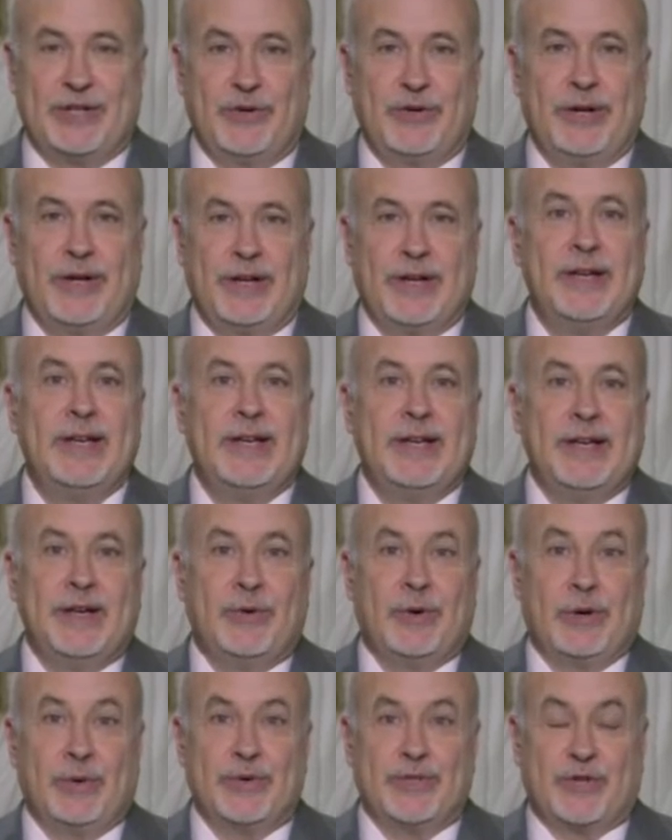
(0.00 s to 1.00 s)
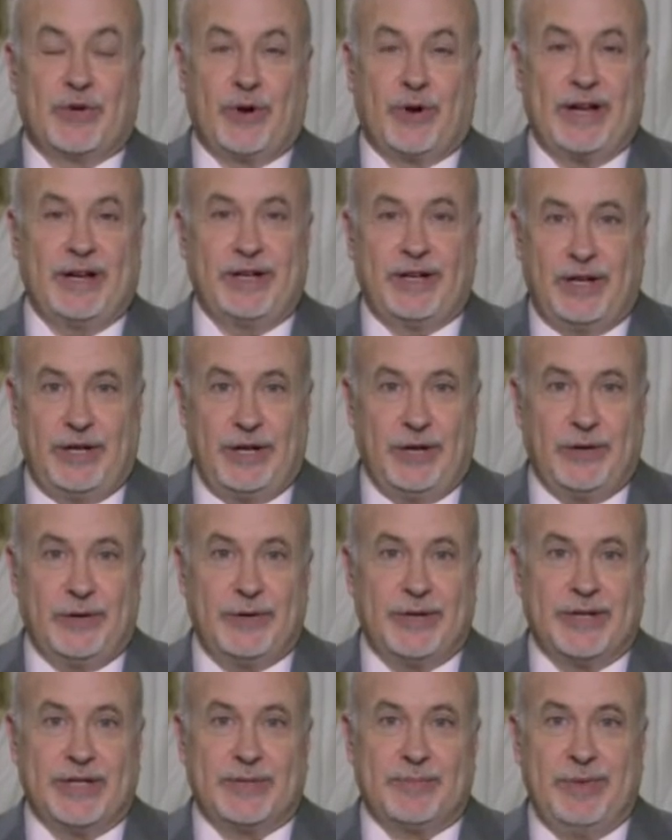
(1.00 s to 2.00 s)
doing what it was created to
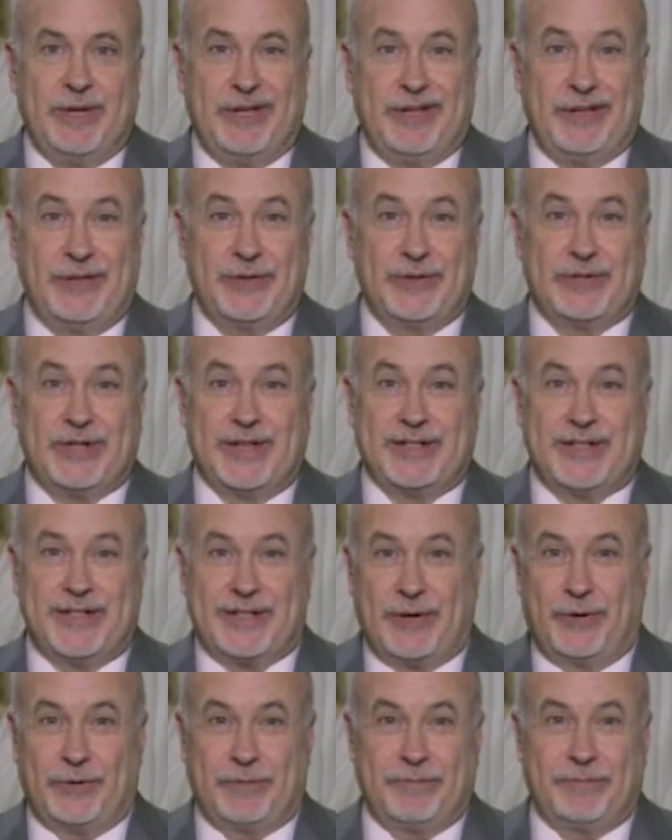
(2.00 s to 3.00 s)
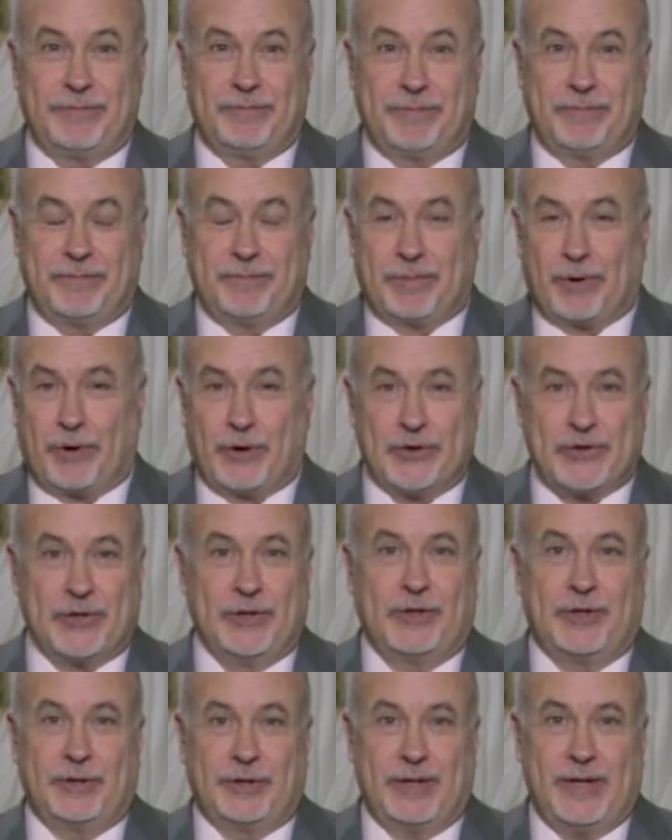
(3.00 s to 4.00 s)
do. It's being used as his own
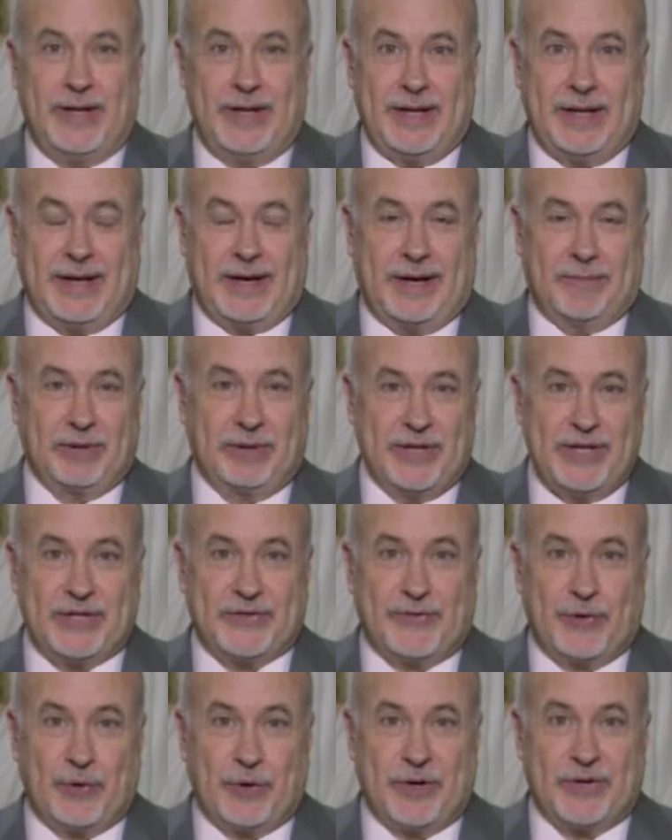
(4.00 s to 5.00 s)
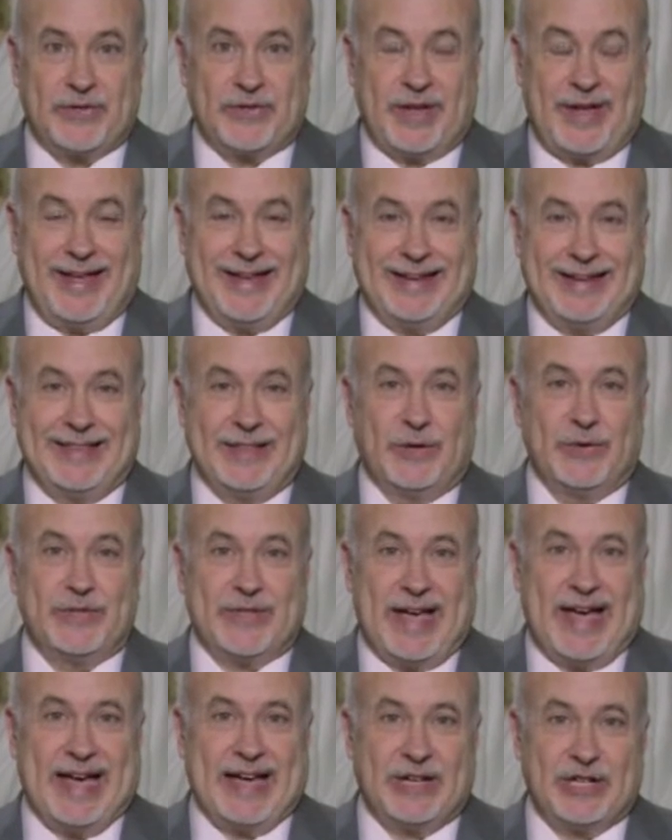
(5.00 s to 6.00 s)
personal police force, and in
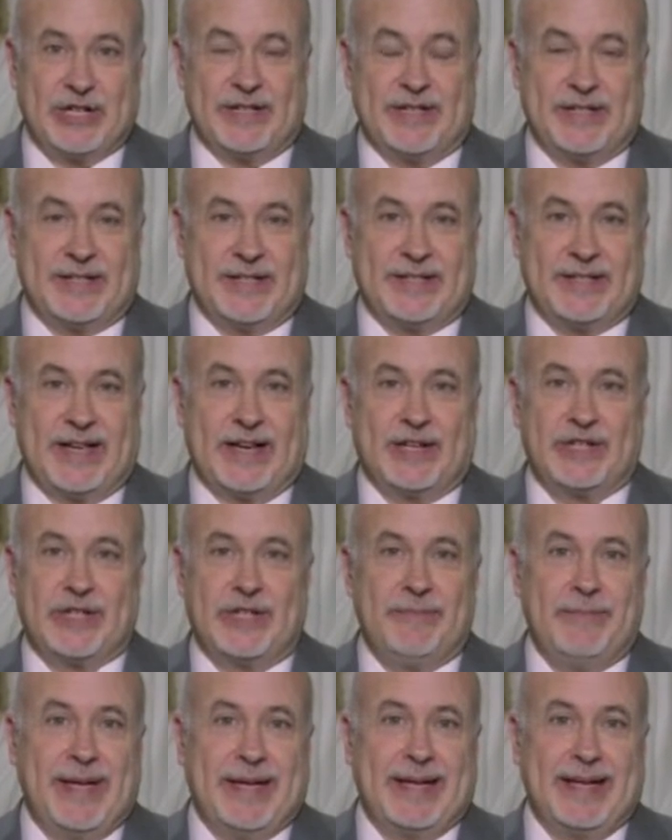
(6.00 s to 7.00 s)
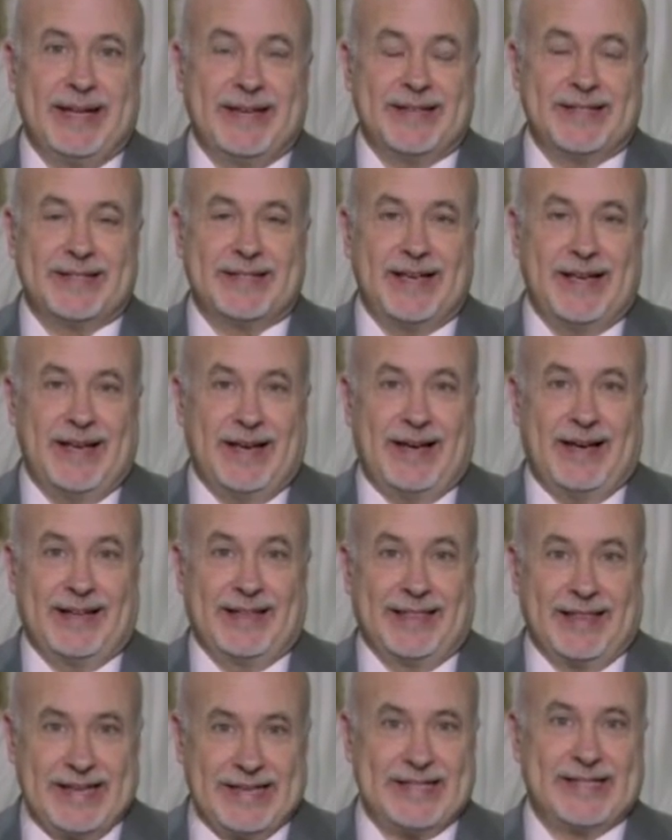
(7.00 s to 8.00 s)
those actions, it's actually making us
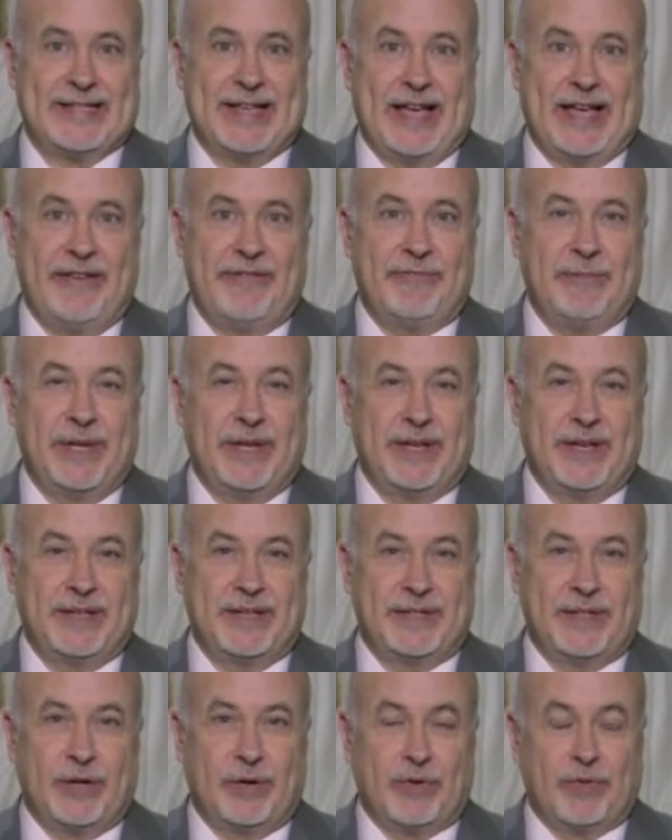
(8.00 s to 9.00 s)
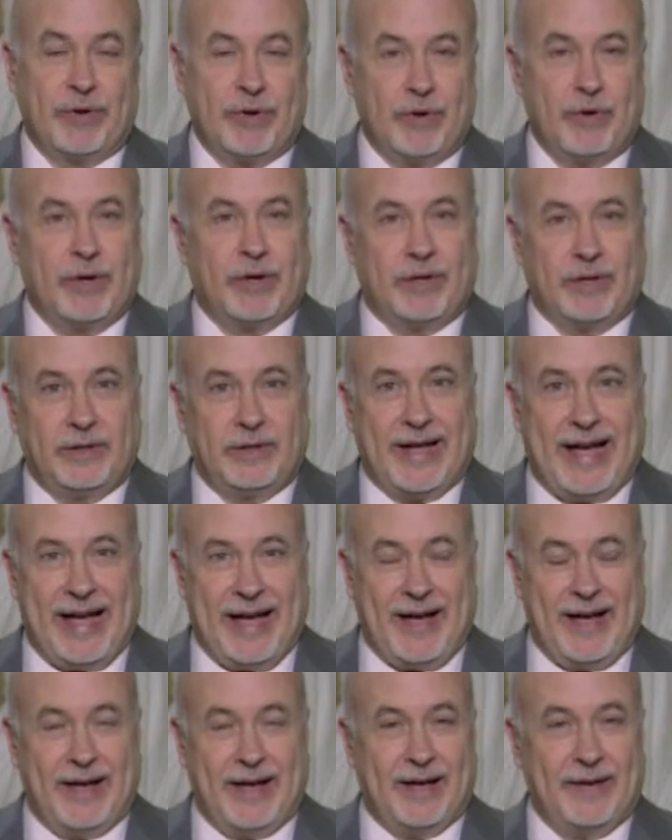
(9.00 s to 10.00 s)
less safe because the critical
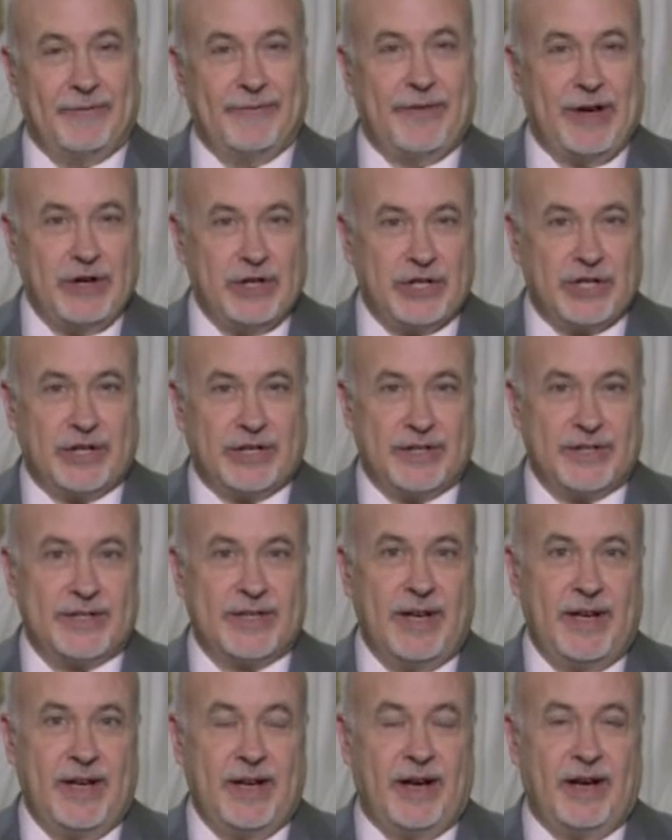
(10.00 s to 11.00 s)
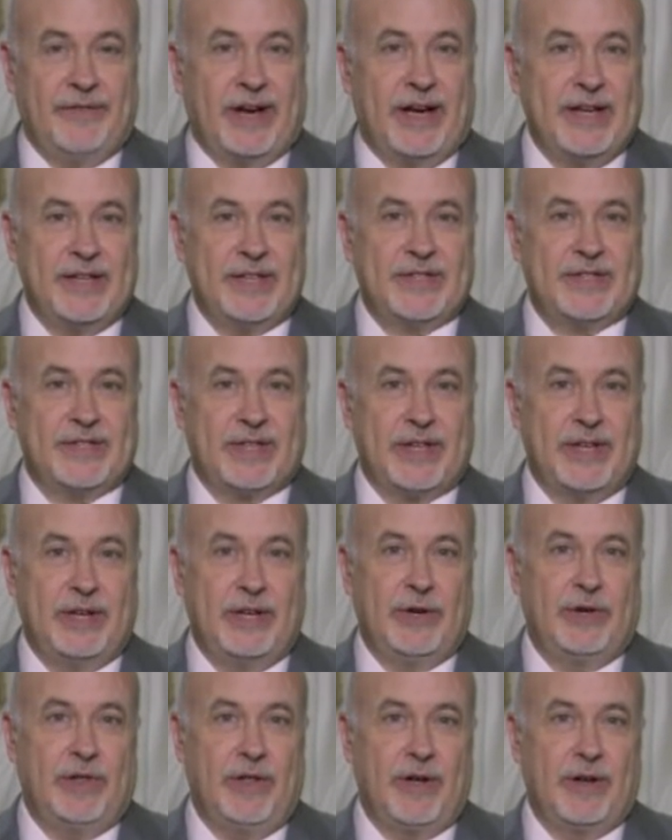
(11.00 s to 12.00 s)
functions of ICE can
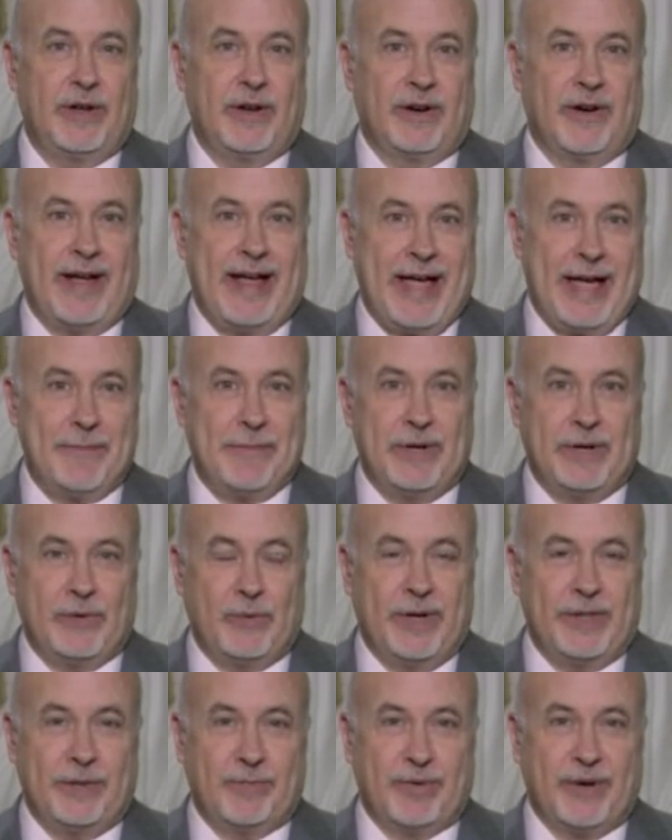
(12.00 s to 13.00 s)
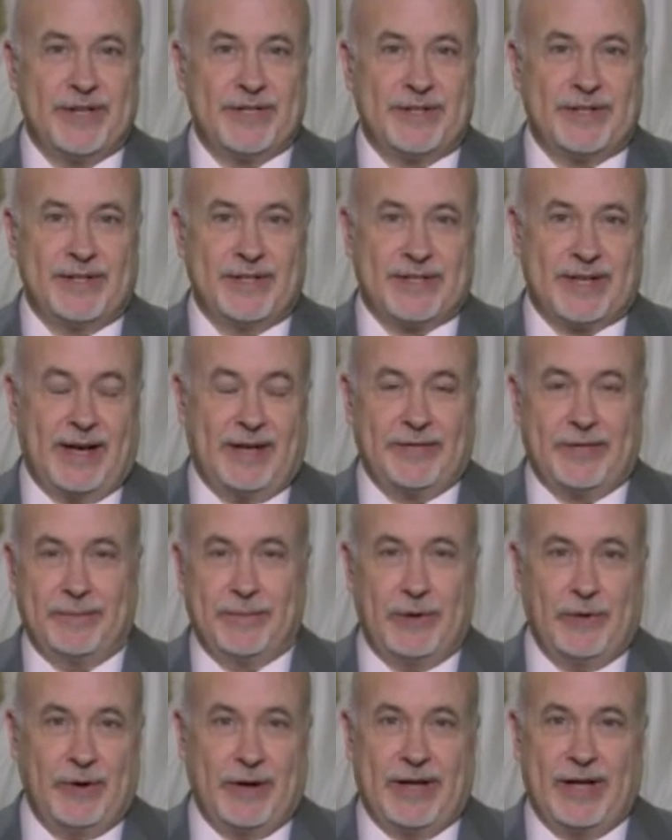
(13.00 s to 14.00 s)
no longer happen when the president's got
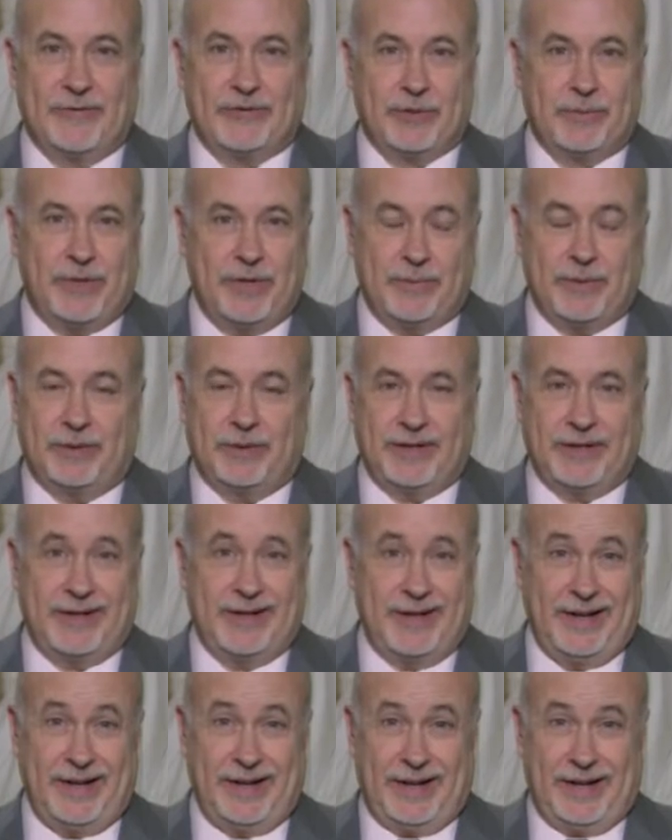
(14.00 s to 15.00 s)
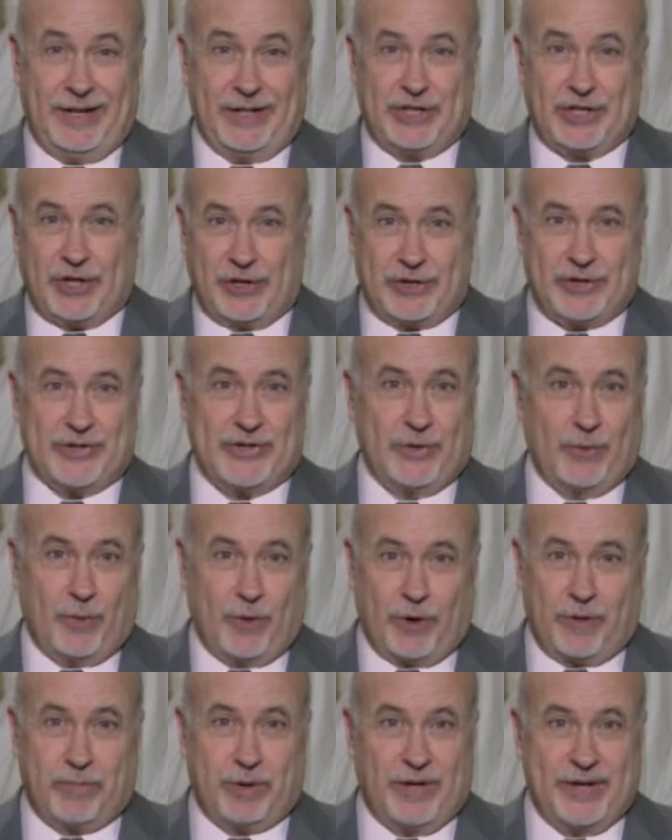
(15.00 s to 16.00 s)
them going after people in churches and
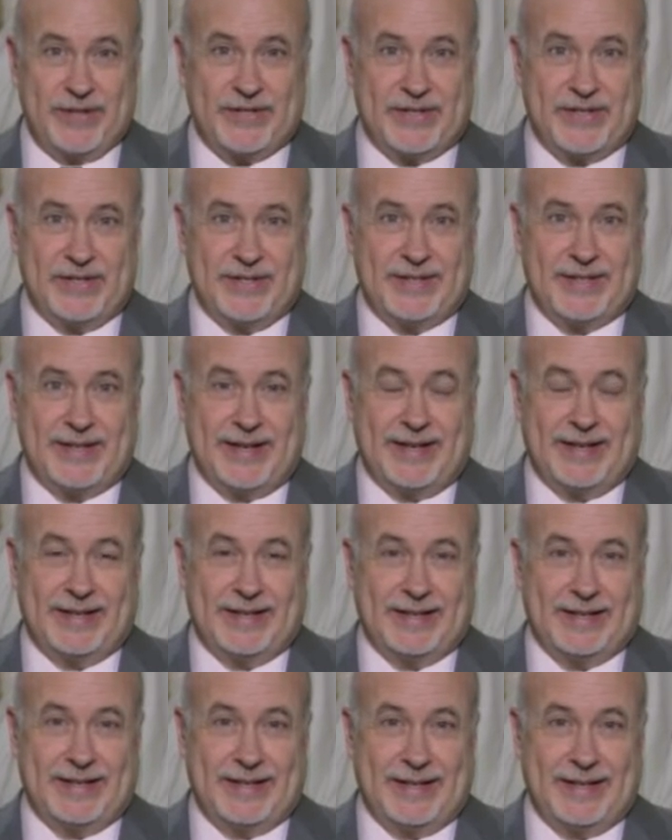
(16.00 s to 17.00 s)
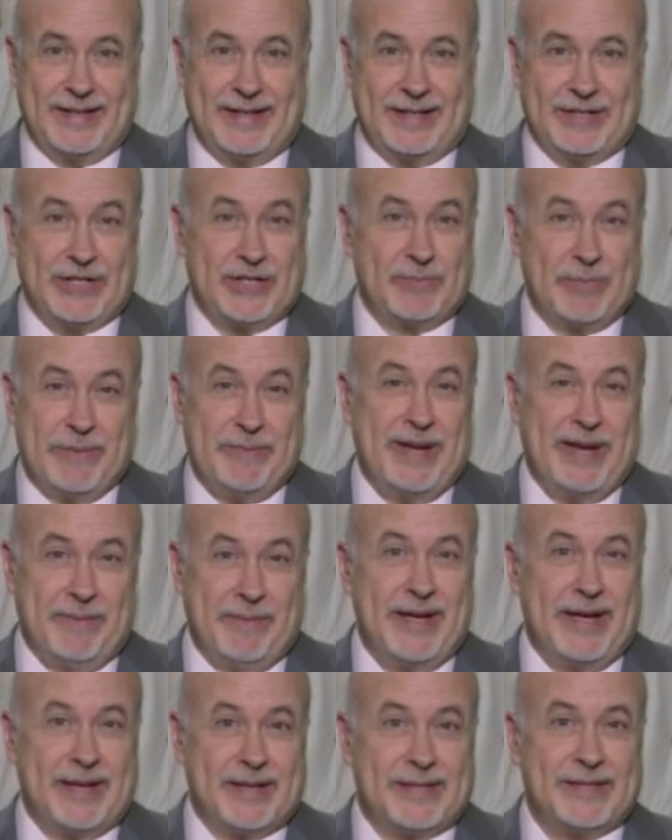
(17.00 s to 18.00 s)
workplaces. Right. It's just been made a
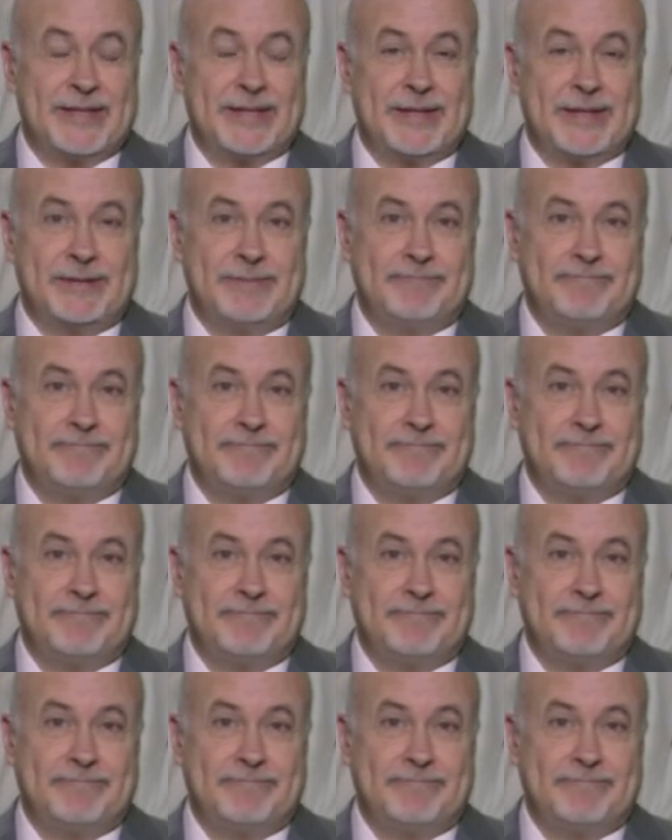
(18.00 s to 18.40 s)
mess.